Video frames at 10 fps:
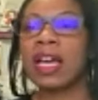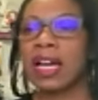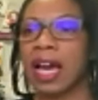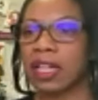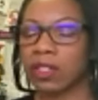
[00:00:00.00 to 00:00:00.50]

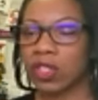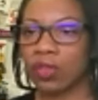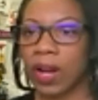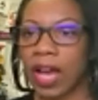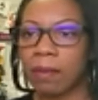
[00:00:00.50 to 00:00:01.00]
kind of
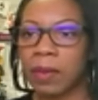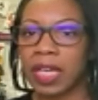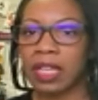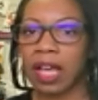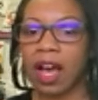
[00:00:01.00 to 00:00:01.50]
describe
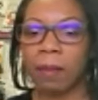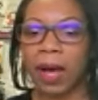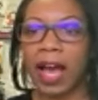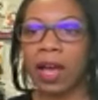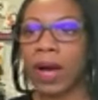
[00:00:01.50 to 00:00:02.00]
it, um,
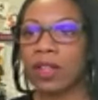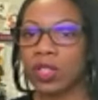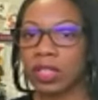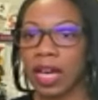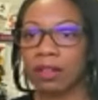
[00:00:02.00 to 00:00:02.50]
I watch
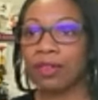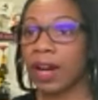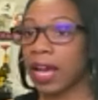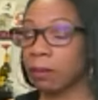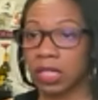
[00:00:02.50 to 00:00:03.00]
a lot of
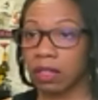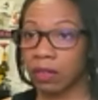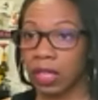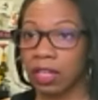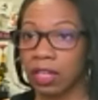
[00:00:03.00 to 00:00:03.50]
crime
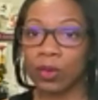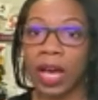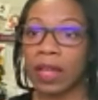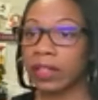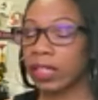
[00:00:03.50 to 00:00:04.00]
TV, and you know
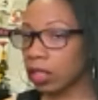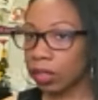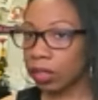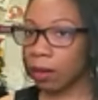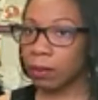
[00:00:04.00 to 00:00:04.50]
how the killer
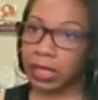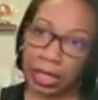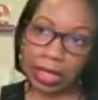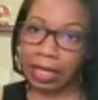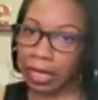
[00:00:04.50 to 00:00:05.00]
comes
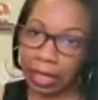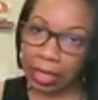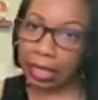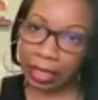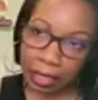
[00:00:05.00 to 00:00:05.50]
in and eh,
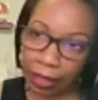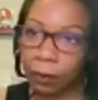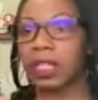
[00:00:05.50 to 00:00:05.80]
eh, eh, with a